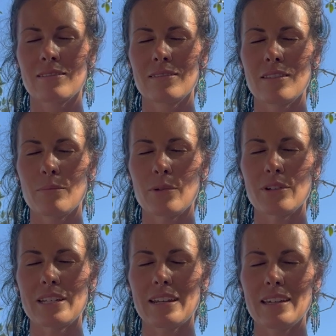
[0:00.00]
the more
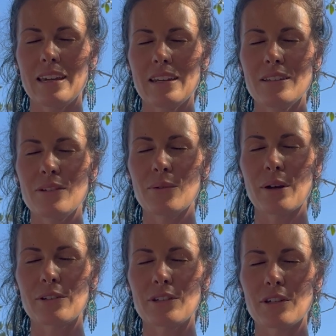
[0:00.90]
dedicated you
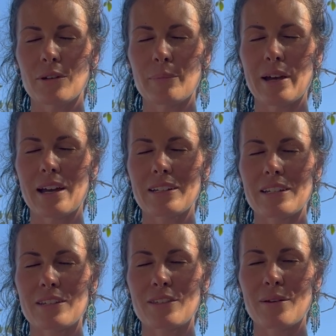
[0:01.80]
are to your
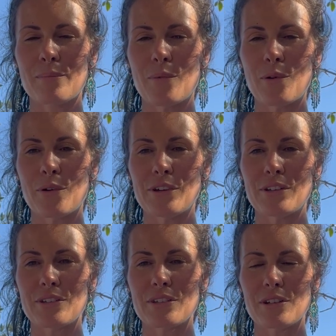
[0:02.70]
practice, the more
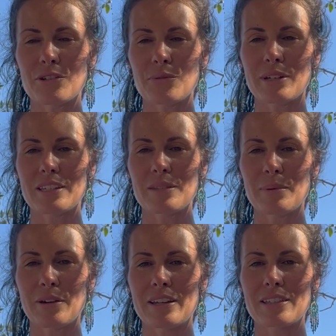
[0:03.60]
you'll start to
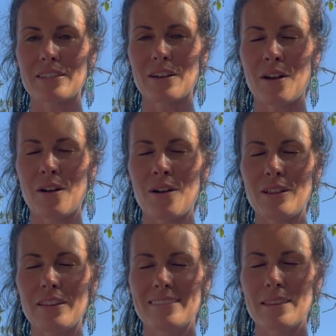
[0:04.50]
experience
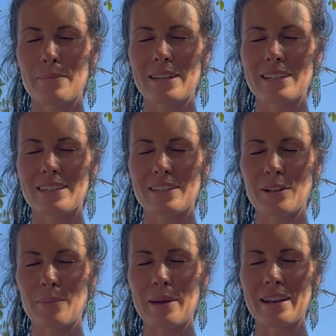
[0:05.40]
all of the
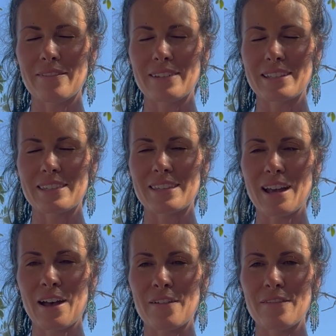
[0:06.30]
medicinal benefits
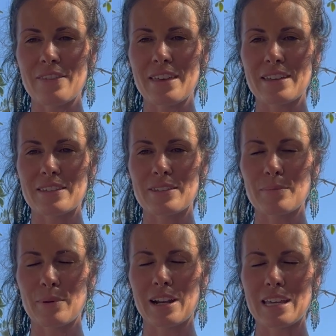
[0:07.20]
of this
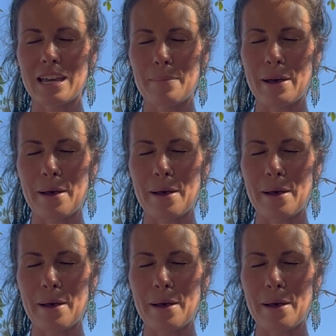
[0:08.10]
pranayama.